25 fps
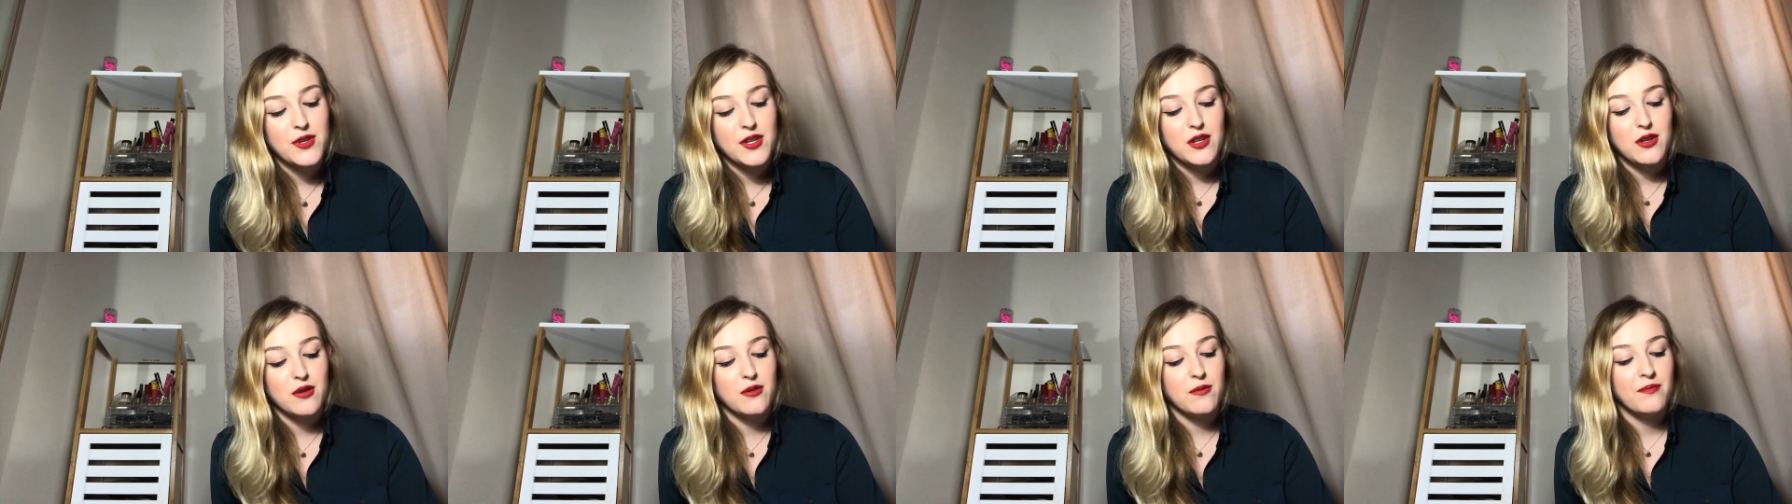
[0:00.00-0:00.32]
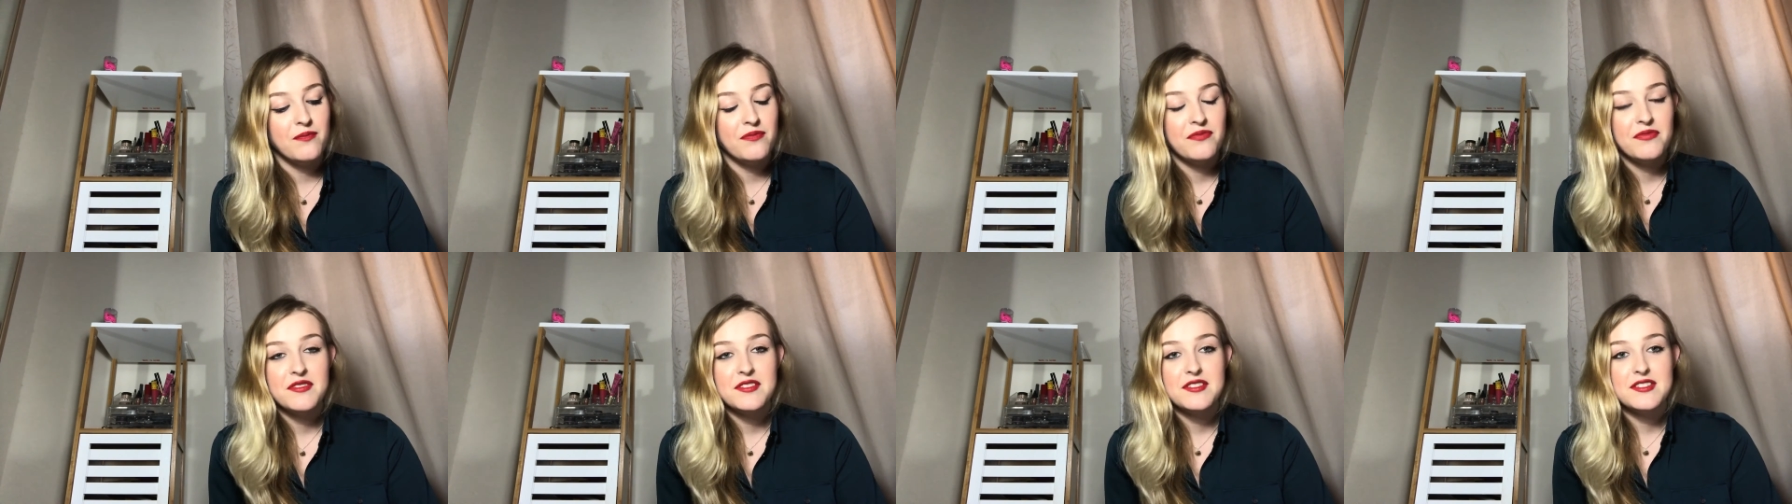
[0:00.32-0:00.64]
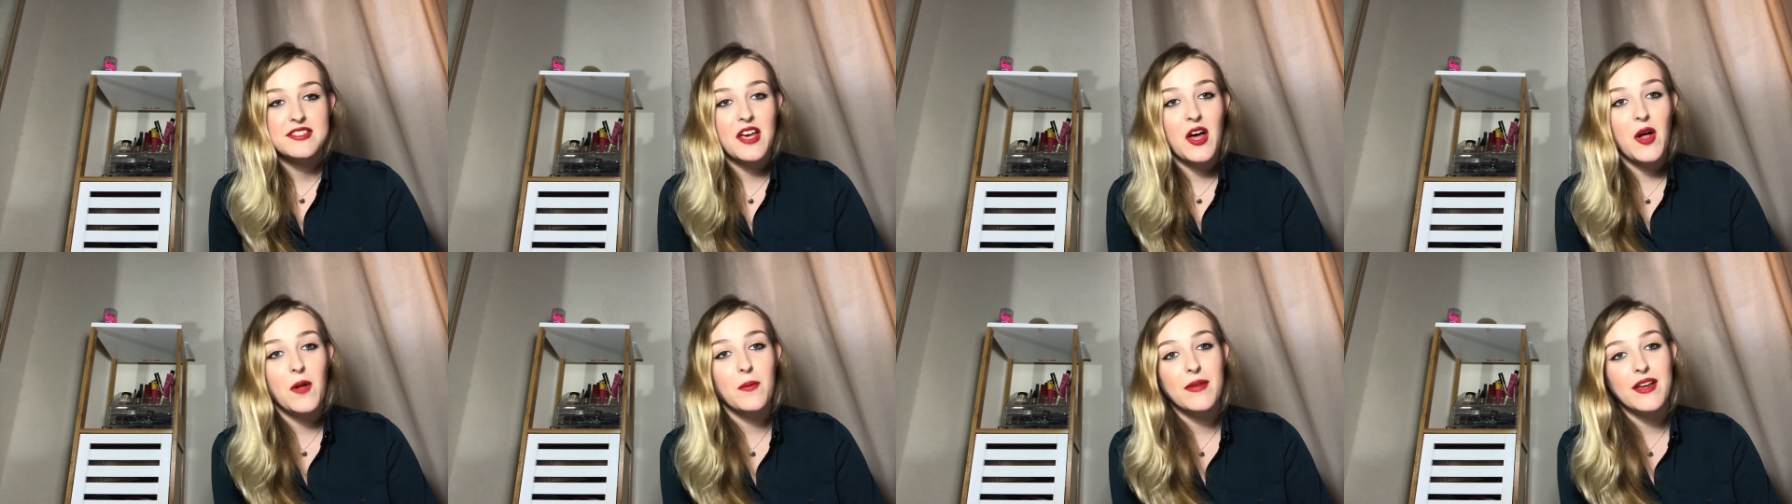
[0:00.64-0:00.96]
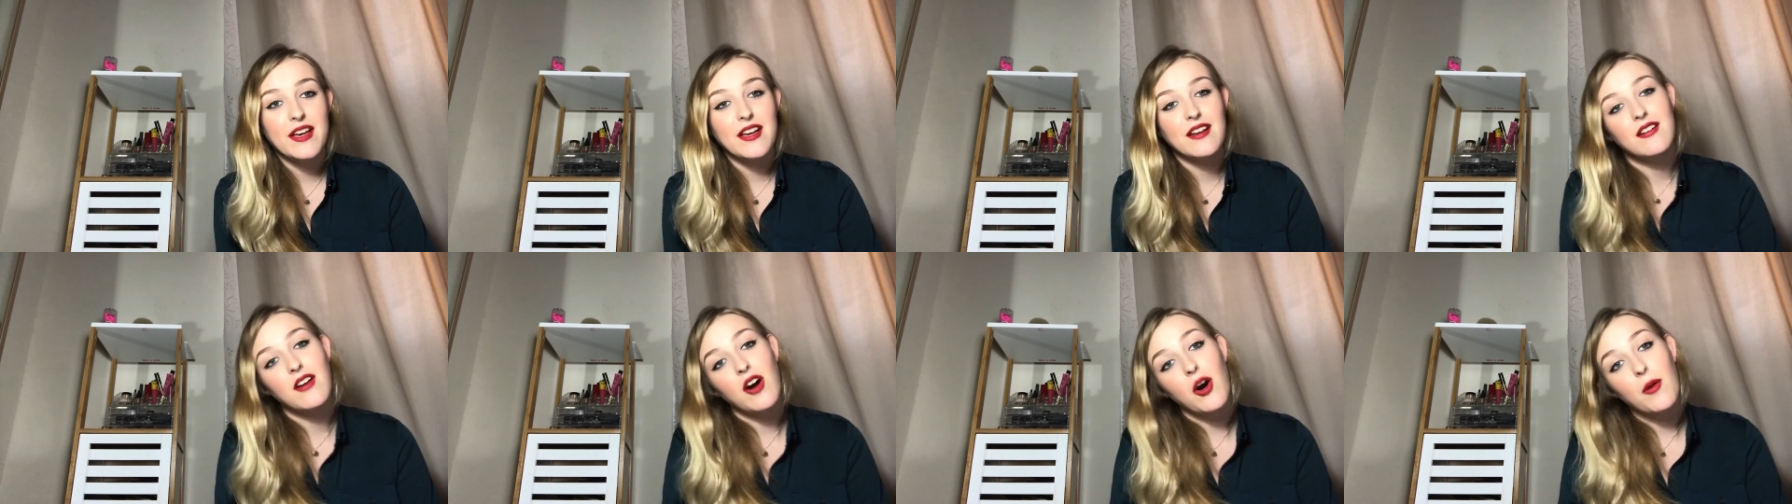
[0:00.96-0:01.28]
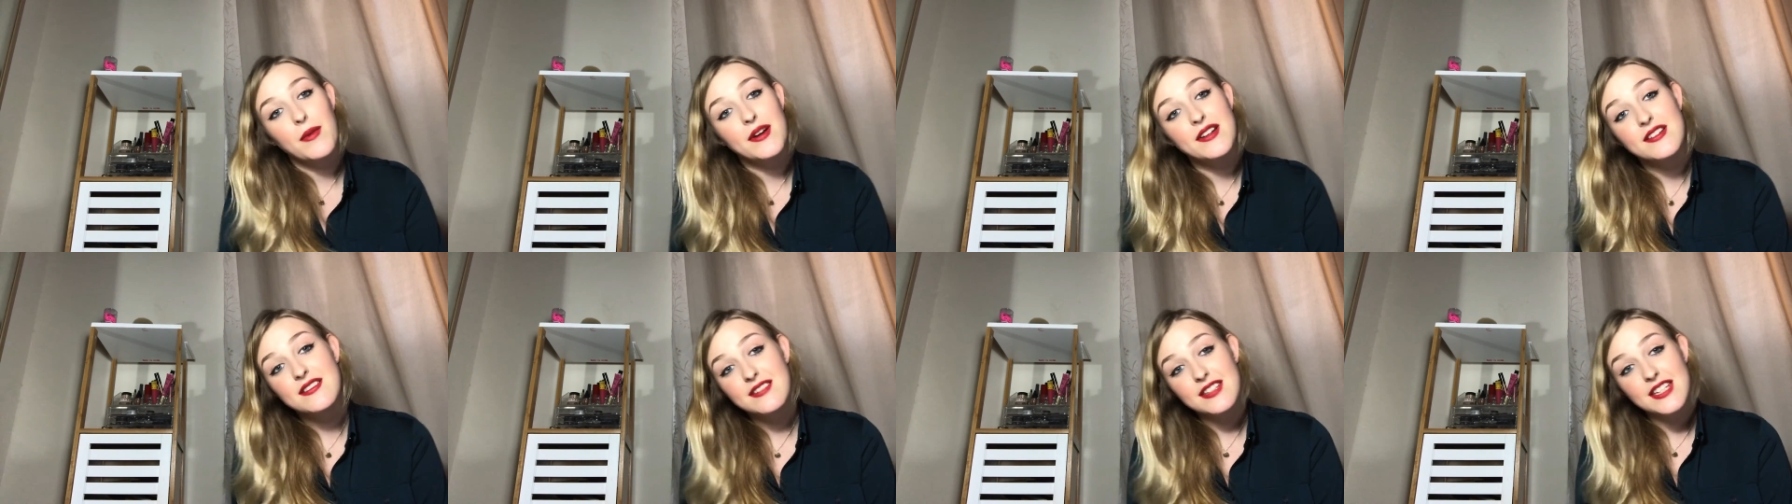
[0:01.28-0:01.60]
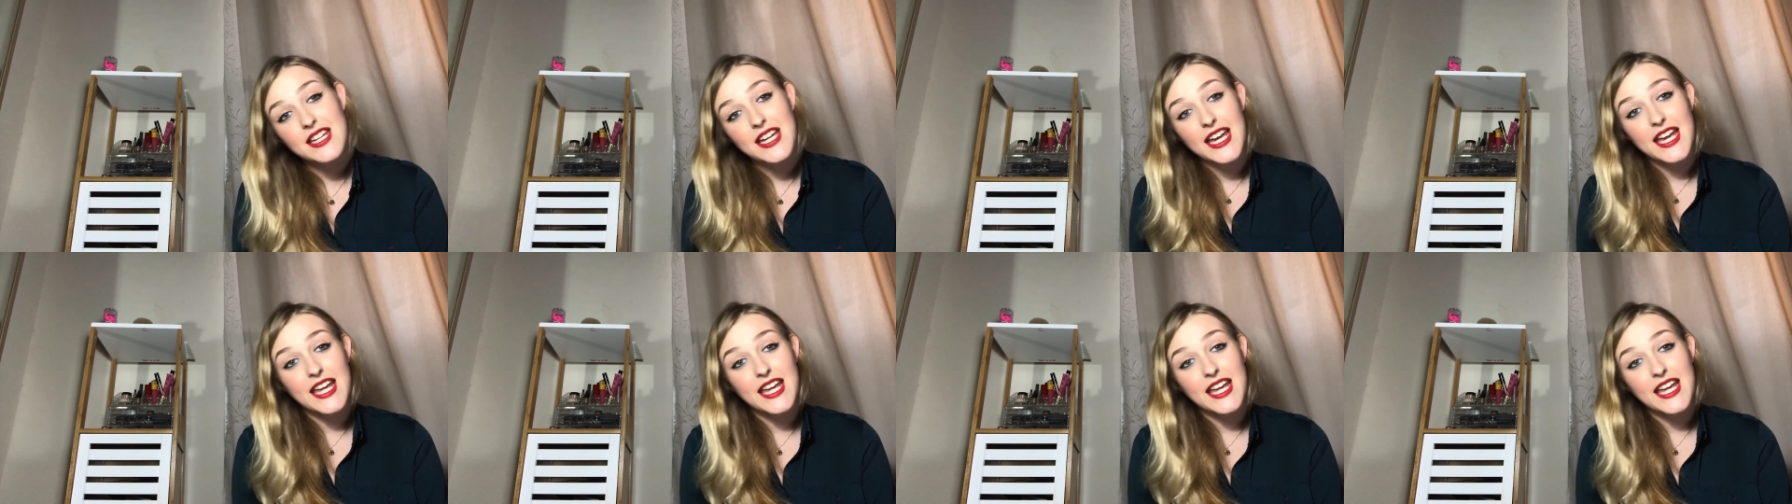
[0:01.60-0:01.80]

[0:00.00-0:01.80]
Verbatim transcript: You tell me, comment